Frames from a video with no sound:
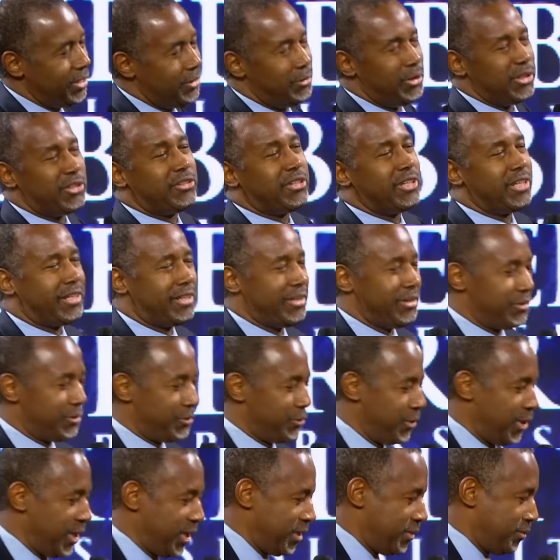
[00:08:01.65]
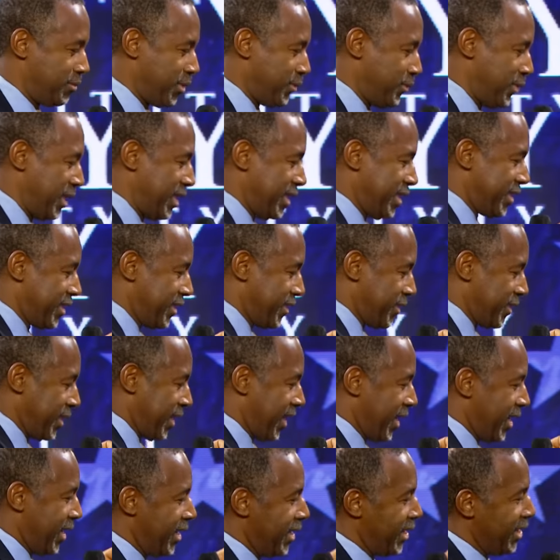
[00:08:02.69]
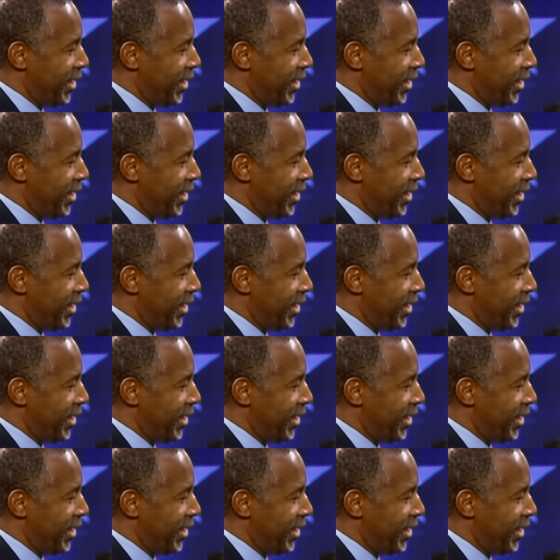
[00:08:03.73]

which she couldn't read, but we didn't know that.